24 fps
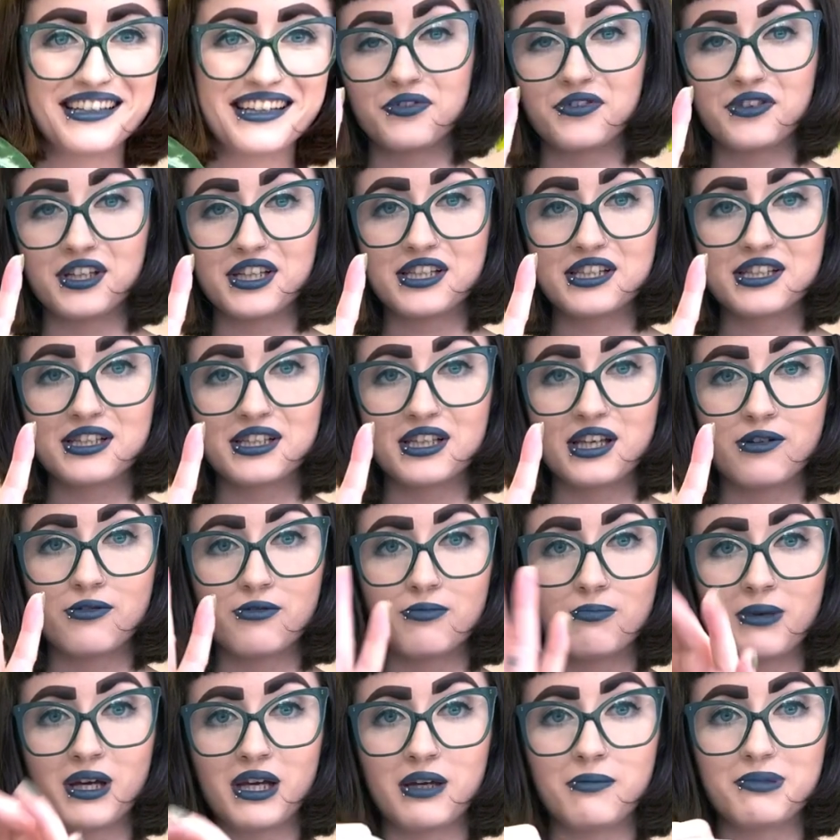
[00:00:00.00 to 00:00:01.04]
This leaf
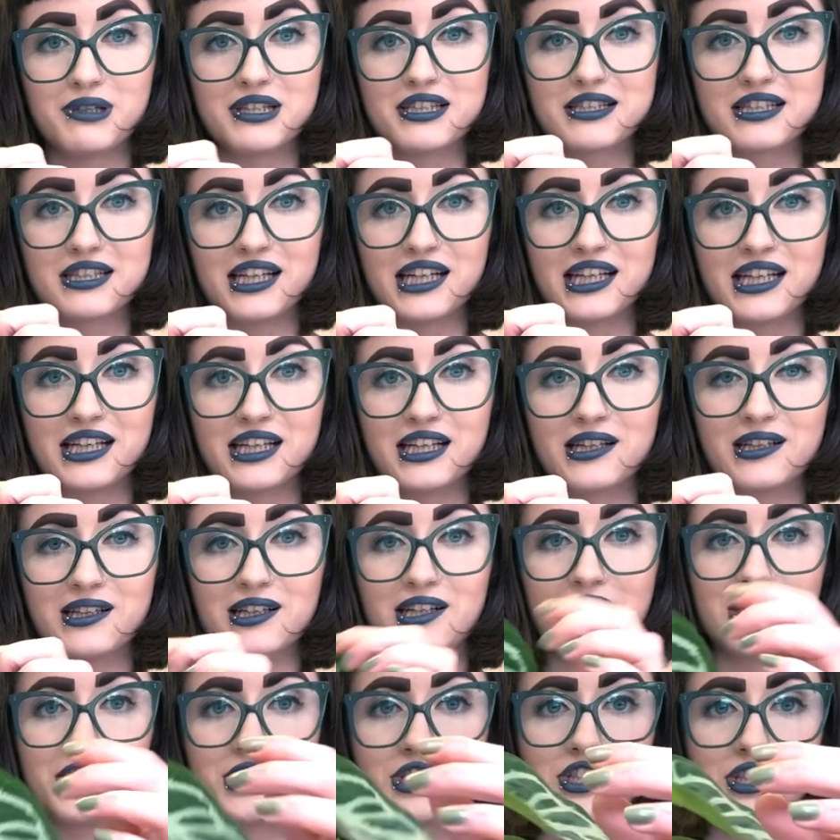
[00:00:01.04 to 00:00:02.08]
may be slightly
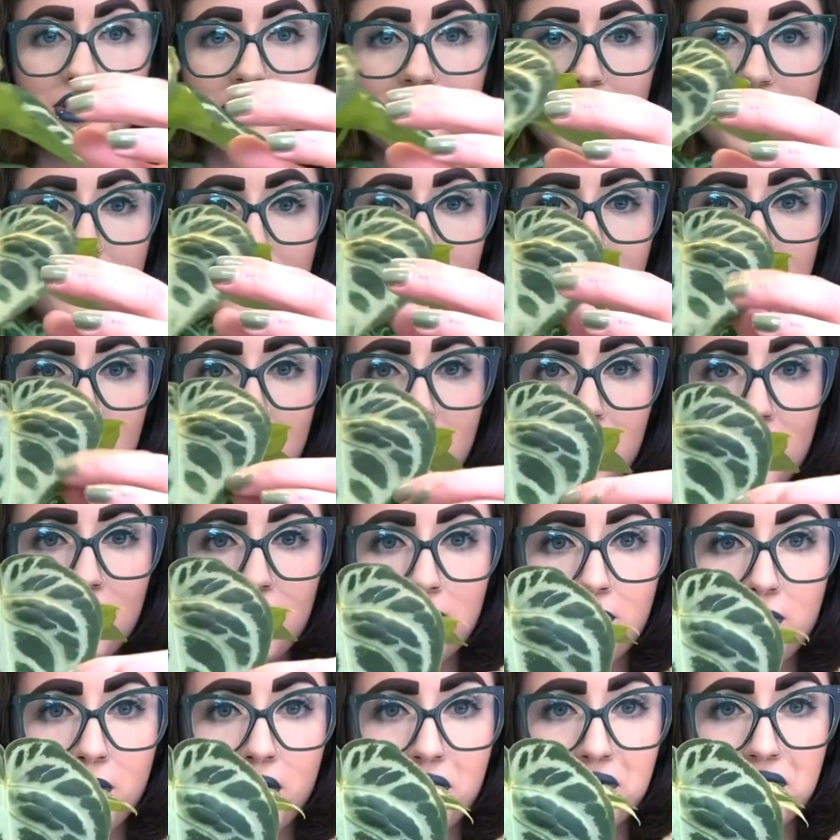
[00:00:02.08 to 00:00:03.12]
larger than
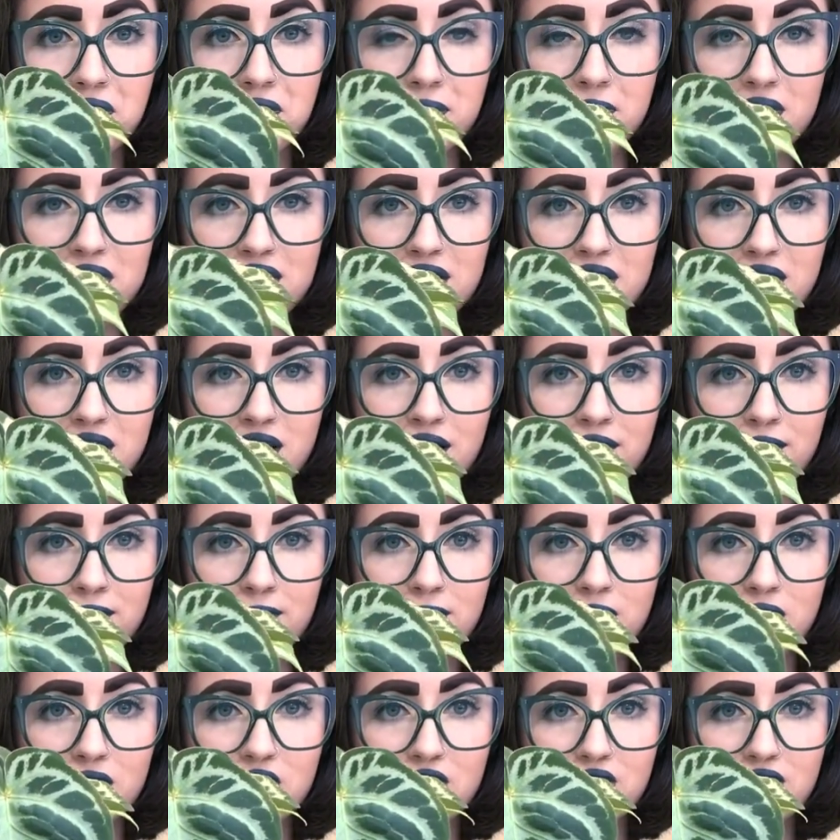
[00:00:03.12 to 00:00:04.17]
the most recent leaf,
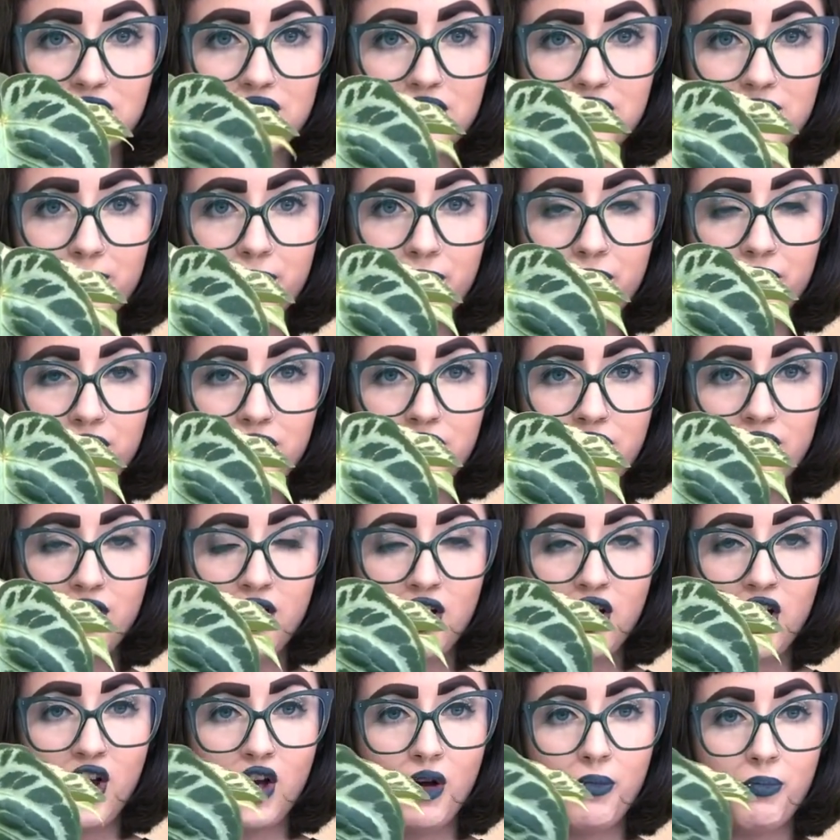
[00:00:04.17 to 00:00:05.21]
which is this one.
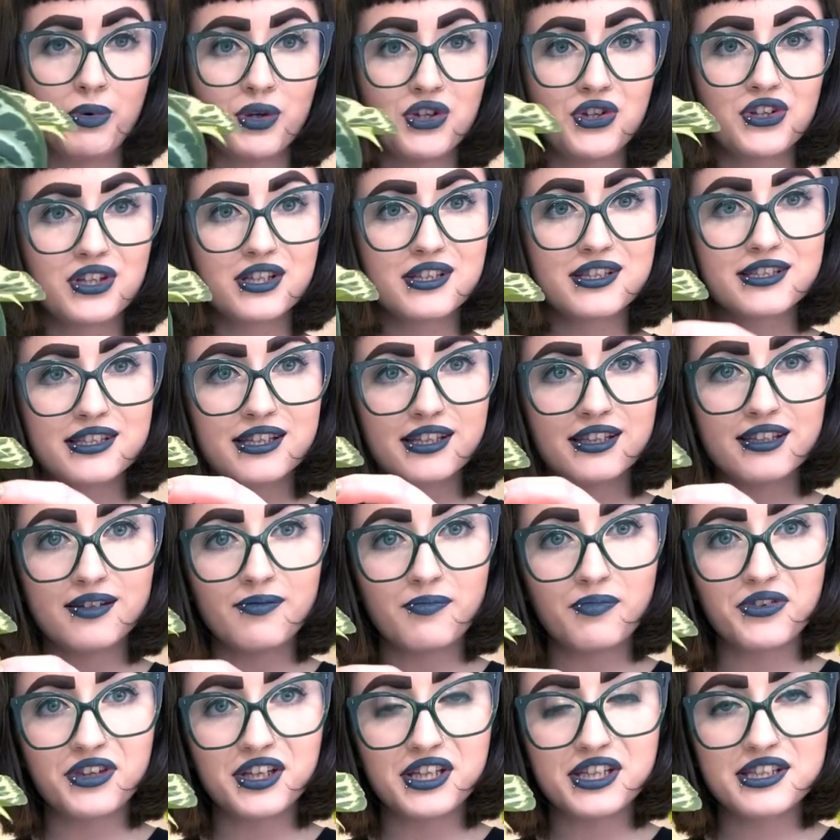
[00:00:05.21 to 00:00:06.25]
But you can see
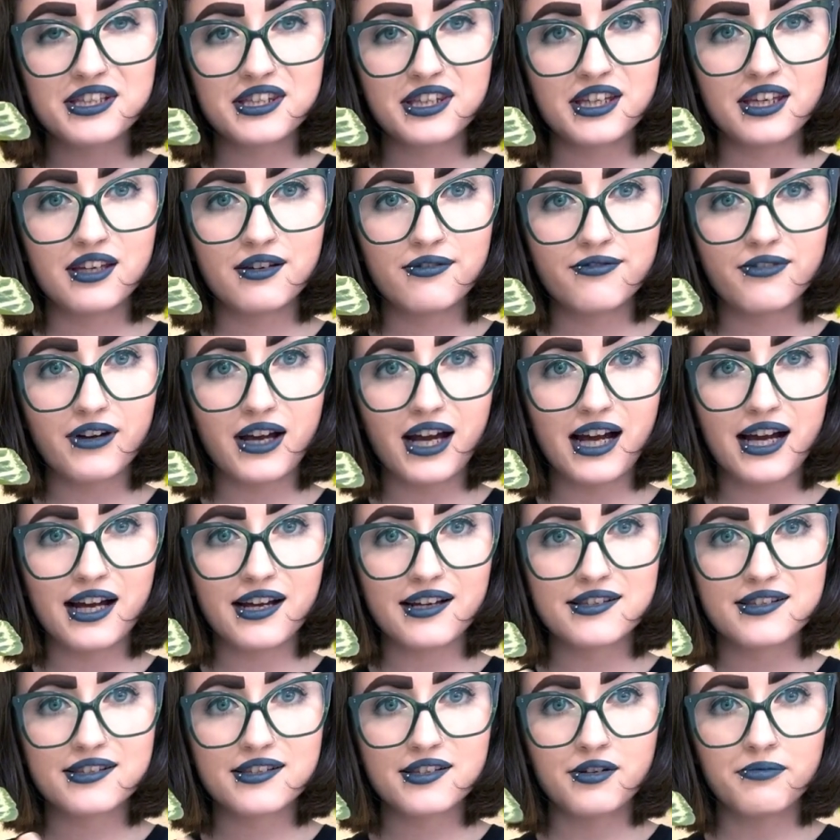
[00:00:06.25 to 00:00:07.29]
that this leaf
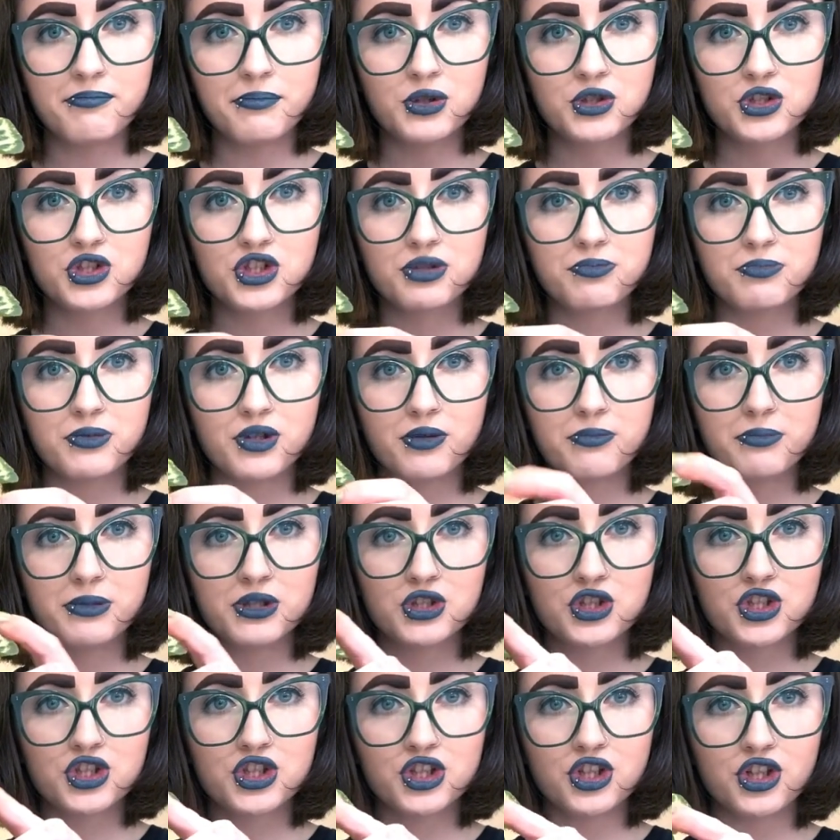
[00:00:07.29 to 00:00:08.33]
has a much more
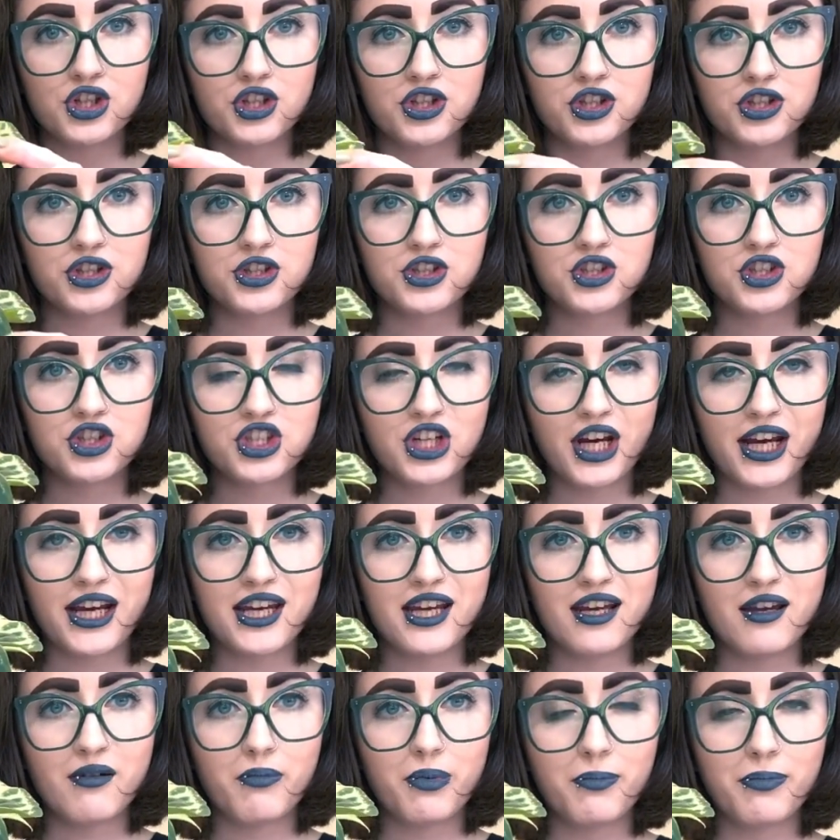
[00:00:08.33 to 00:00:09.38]
mature
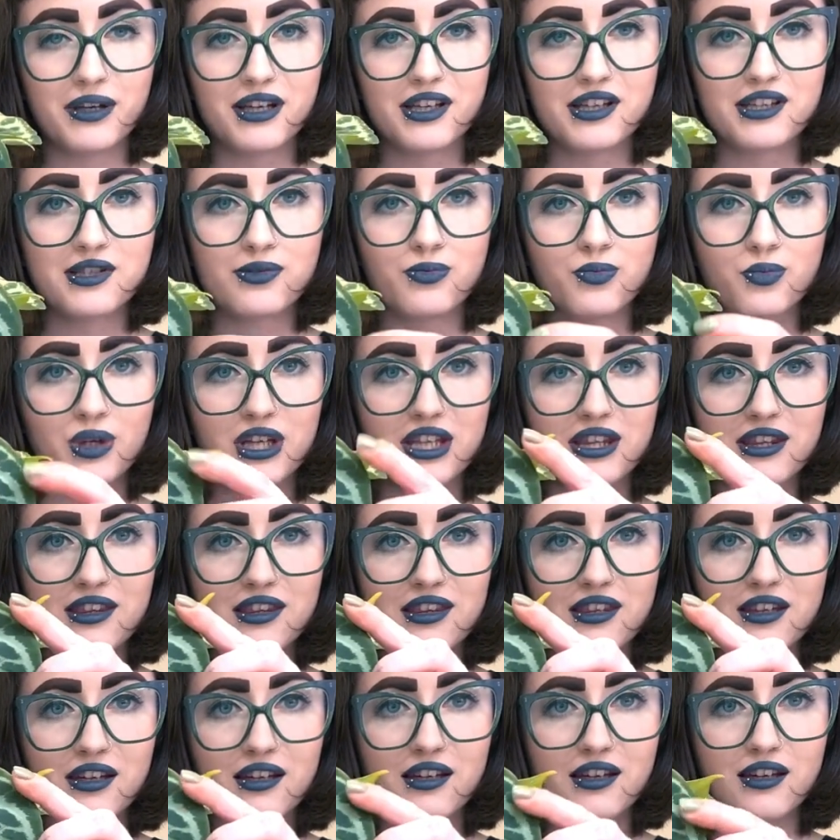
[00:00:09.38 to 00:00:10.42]
shape because with
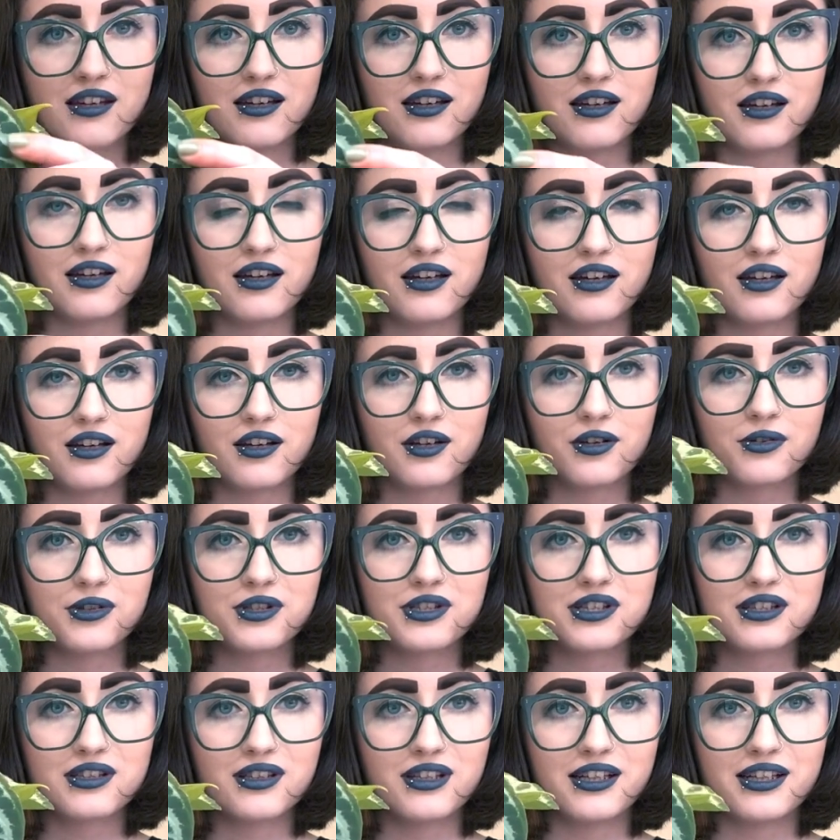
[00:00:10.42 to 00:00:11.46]
the uh,
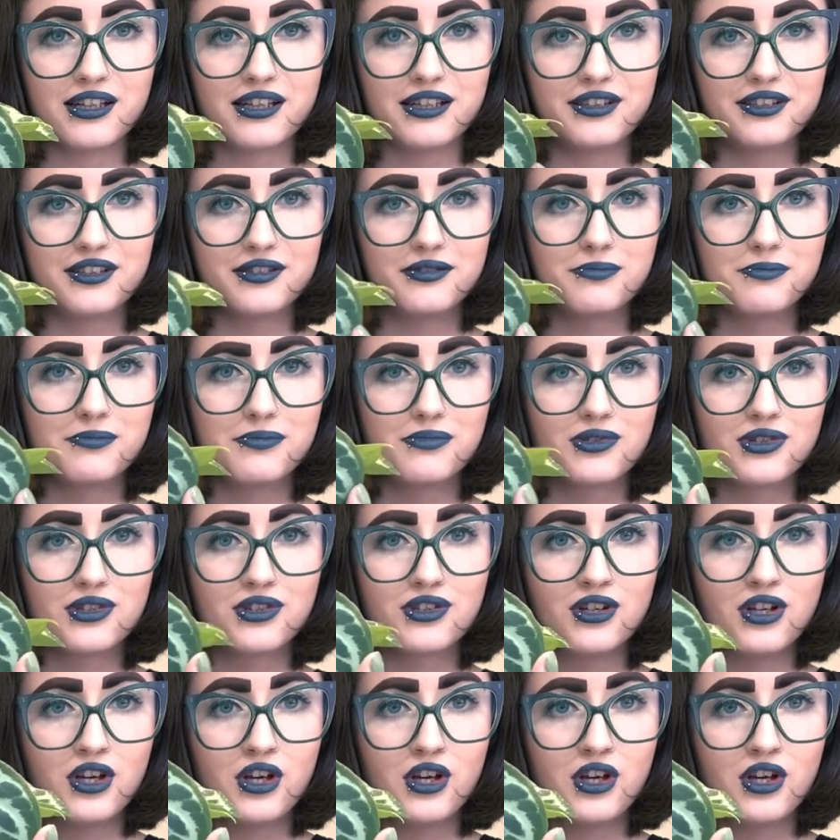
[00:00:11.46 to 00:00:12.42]
crystallinums,